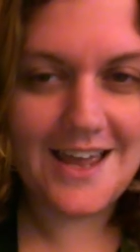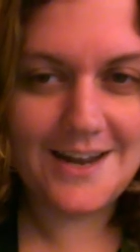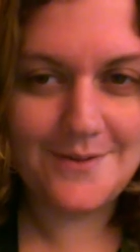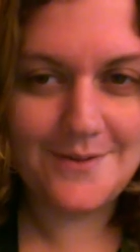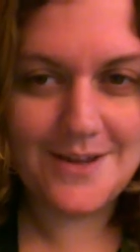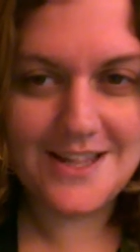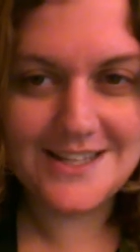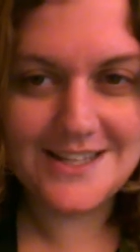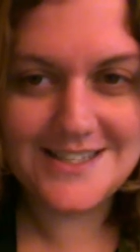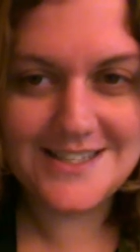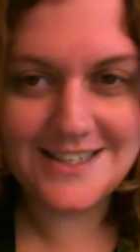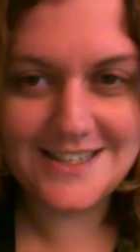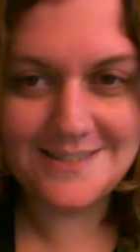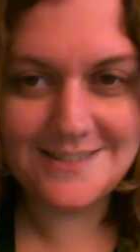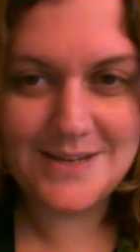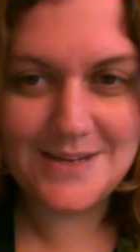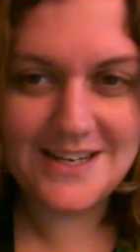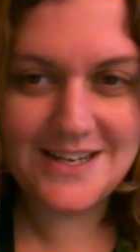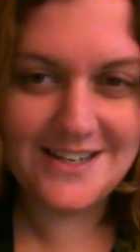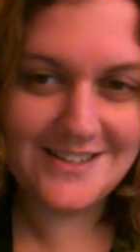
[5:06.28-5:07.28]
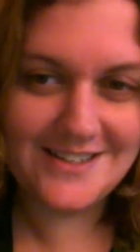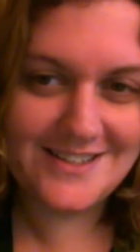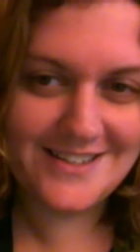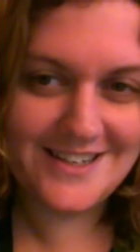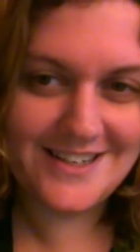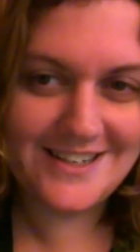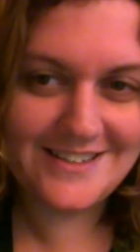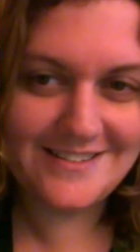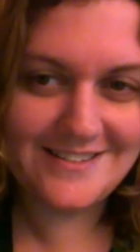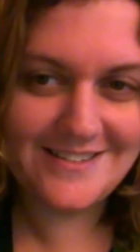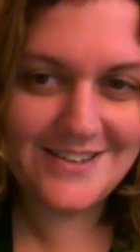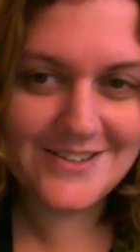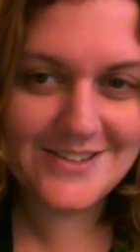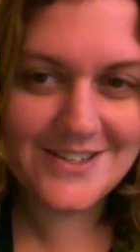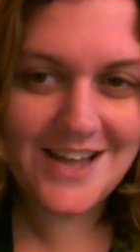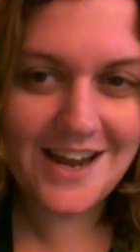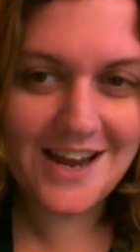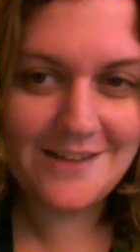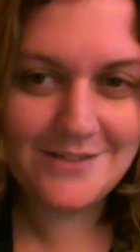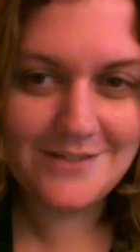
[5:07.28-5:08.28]
Anyway, that's it, because it
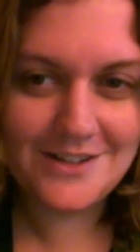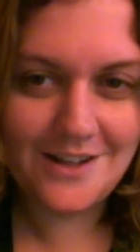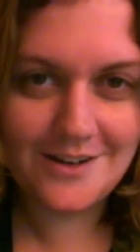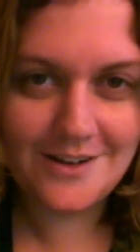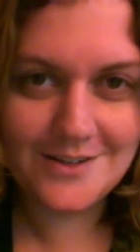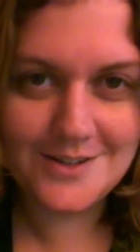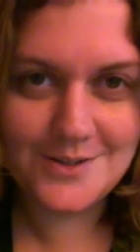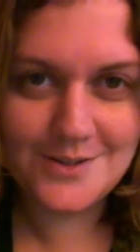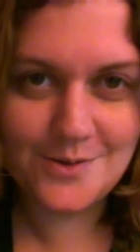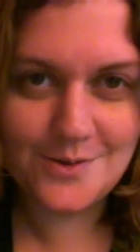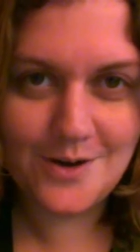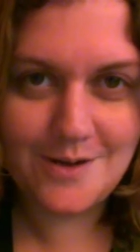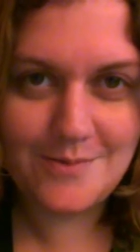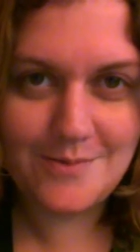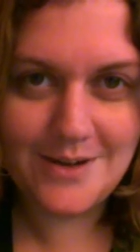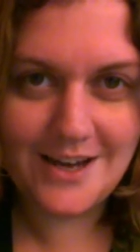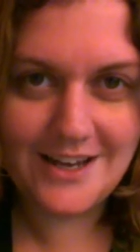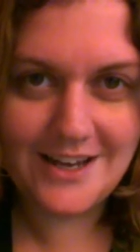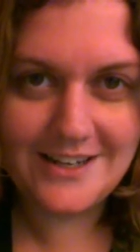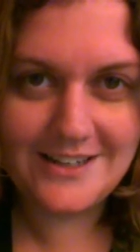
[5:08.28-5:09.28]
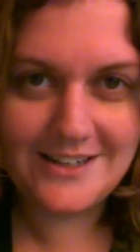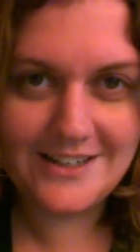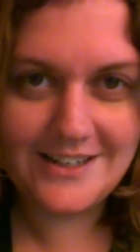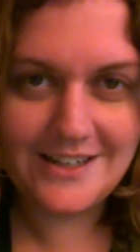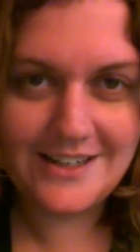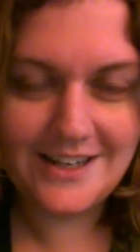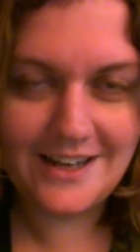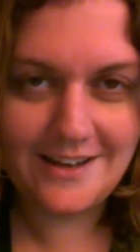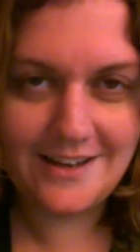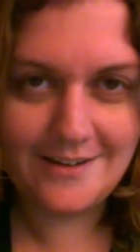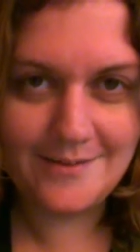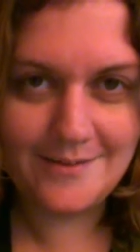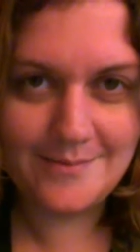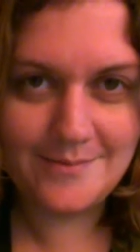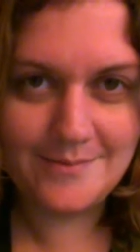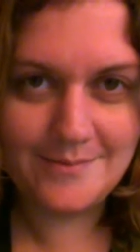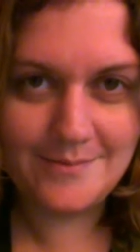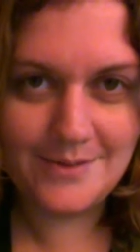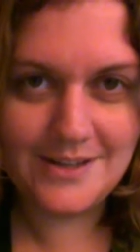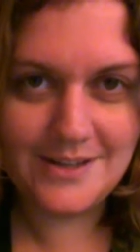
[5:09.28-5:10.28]
there's kind of a long story behind it,
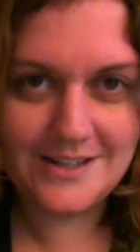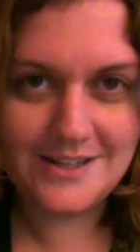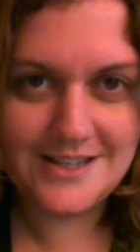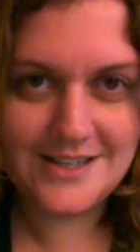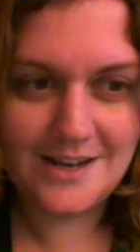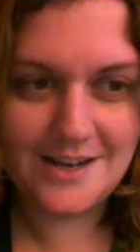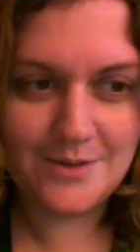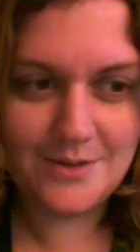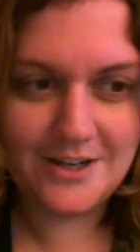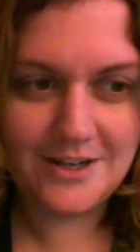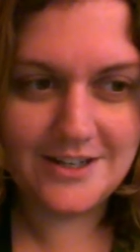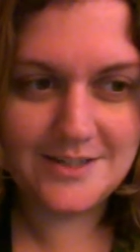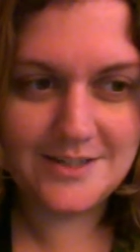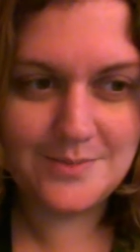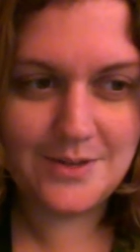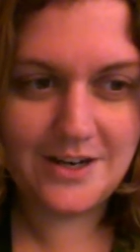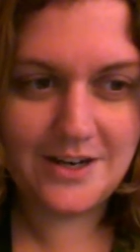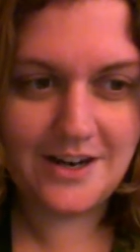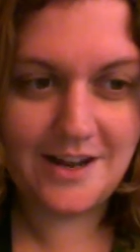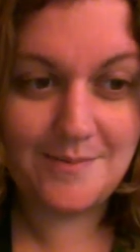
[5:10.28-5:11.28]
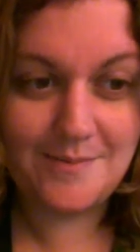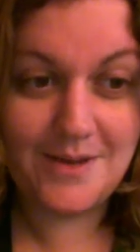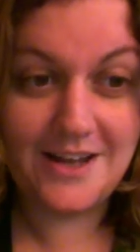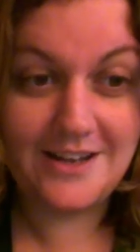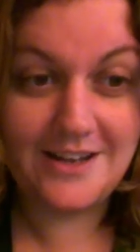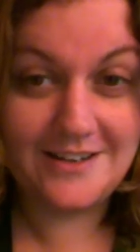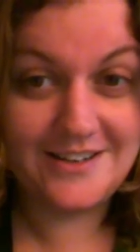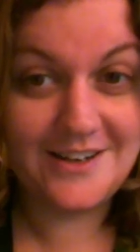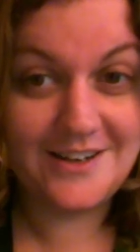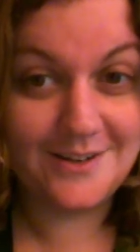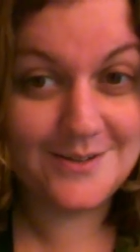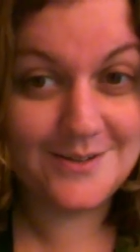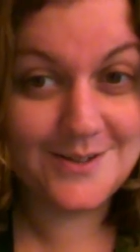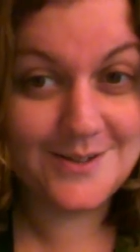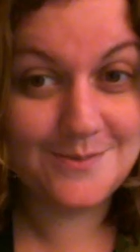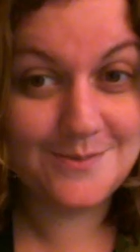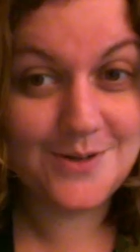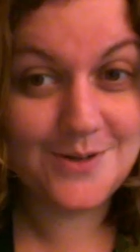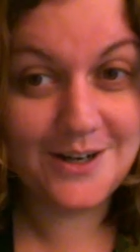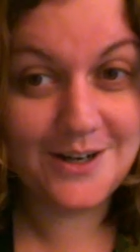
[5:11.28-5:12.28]
um, but that's how my husband and I met. You know,
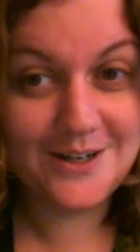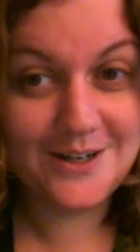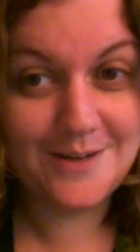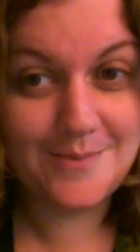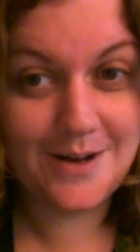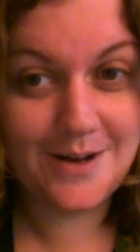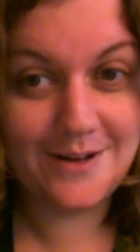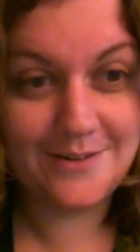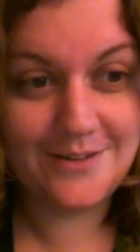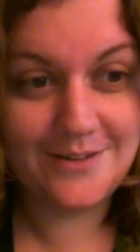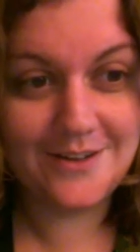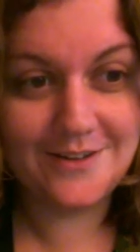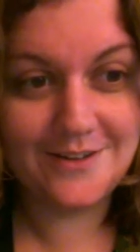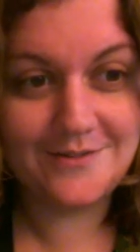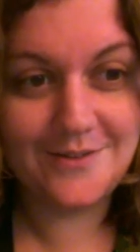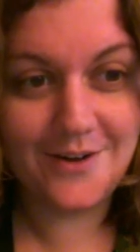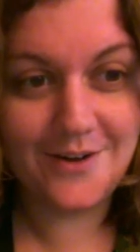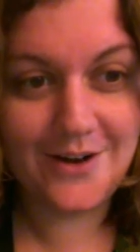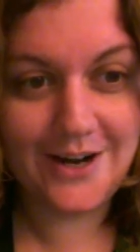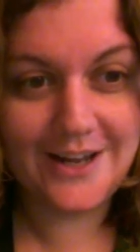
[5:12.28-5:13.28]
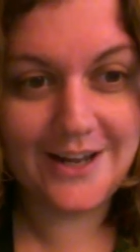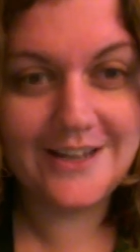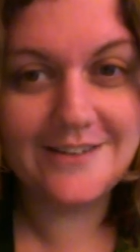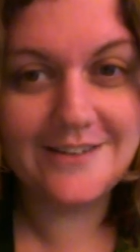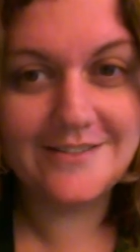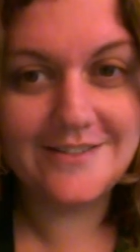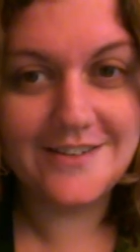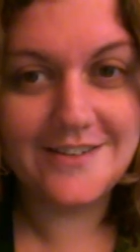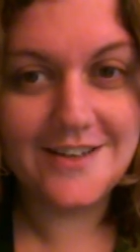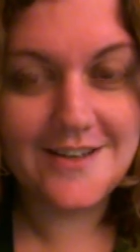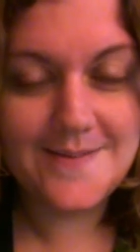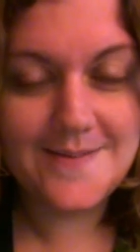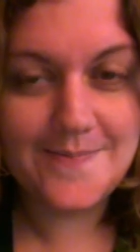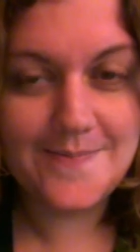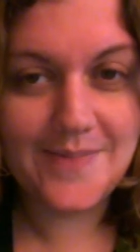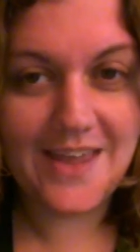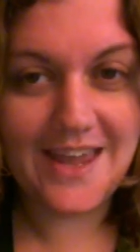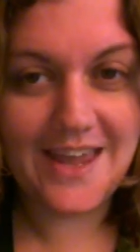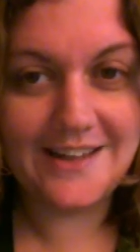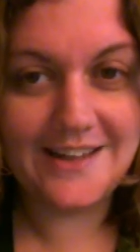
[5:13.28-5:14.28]
so I'm talking about the furry
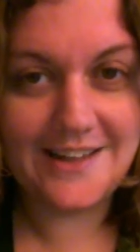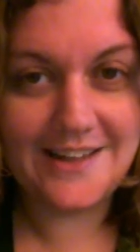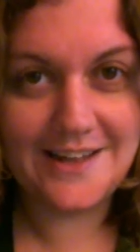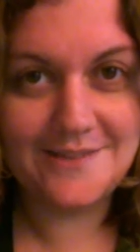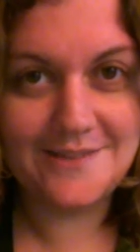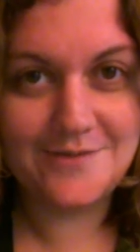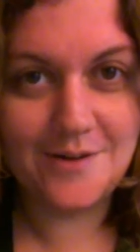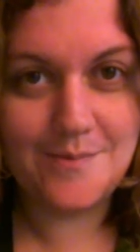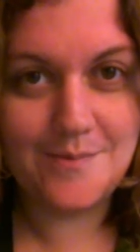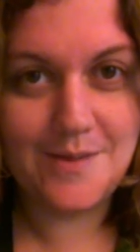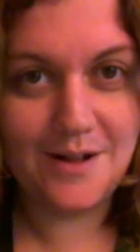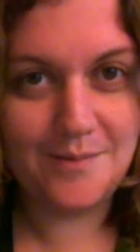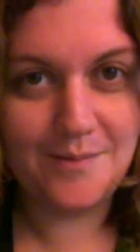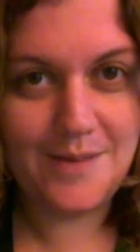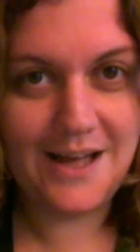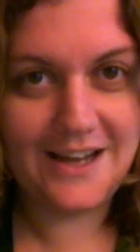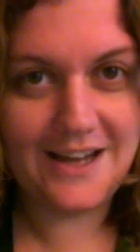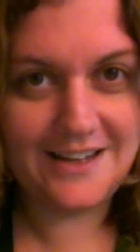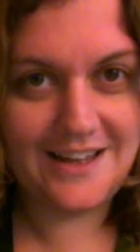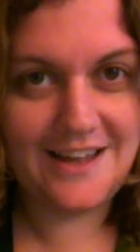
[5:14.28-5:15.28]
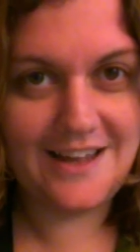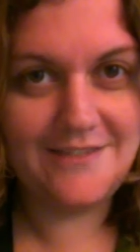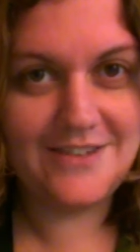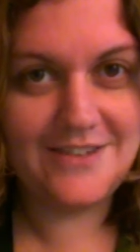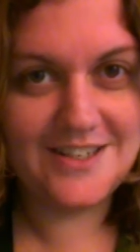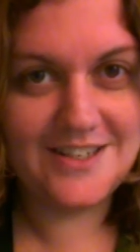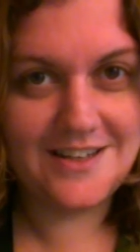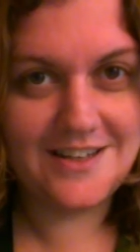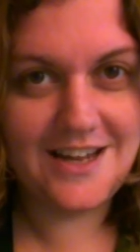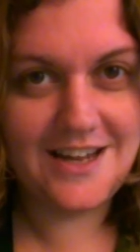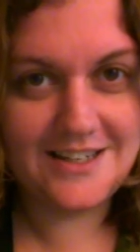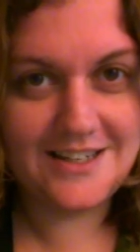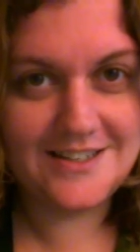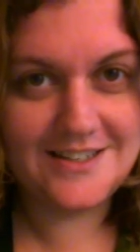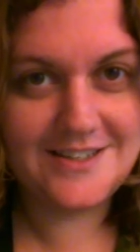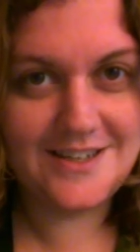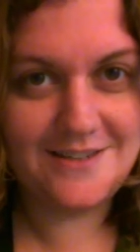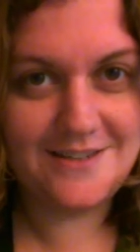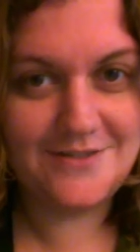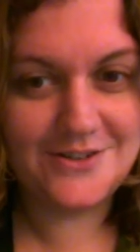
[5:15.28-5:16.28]
alien from Melmac
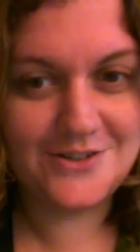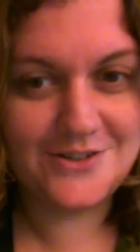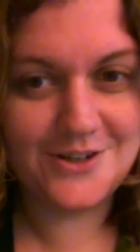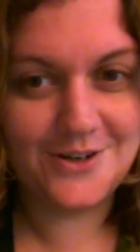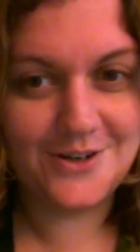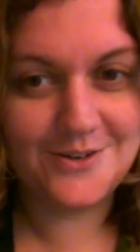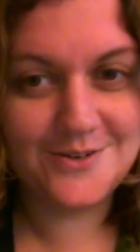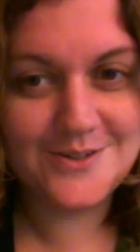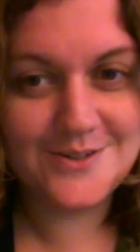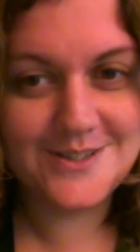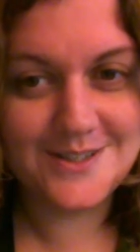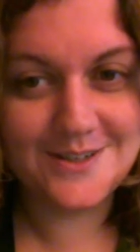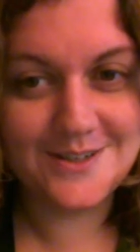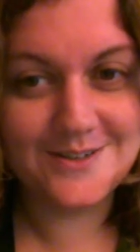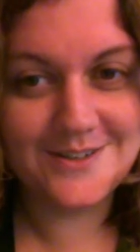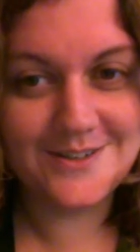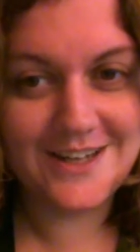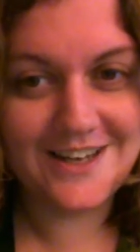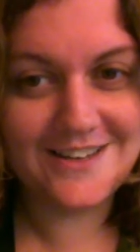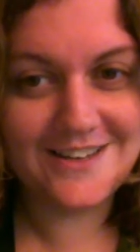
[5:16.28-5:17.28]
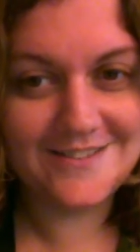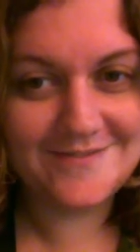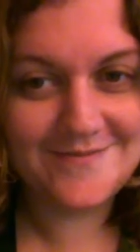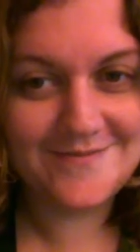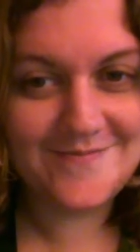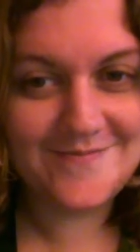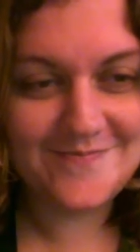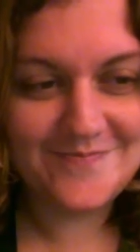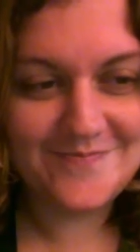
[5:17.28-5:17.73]
80s TV show. So yeah.